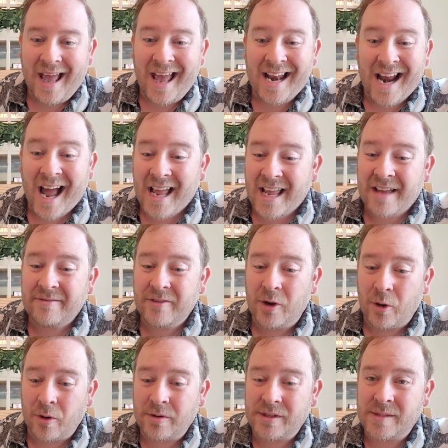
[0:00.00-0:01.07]
and I have
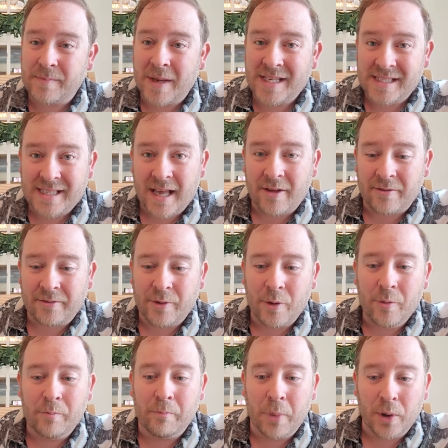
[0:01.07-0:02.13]
girls myself
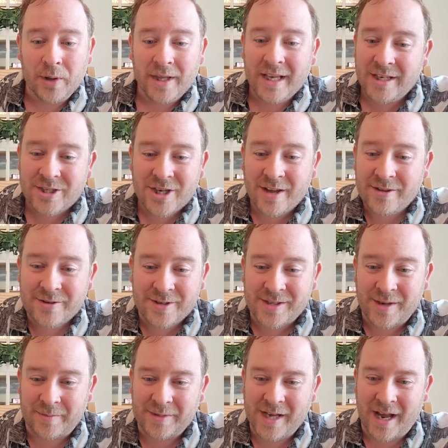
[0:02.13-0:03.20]
who bully each other
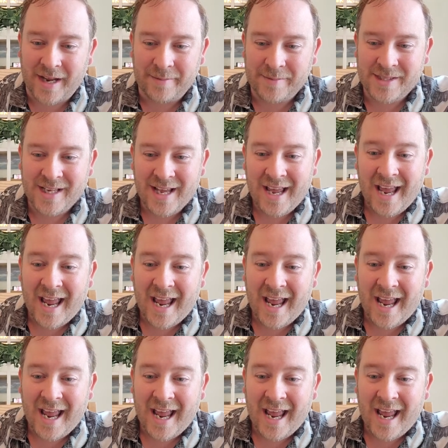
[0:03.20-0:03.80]
sometimes,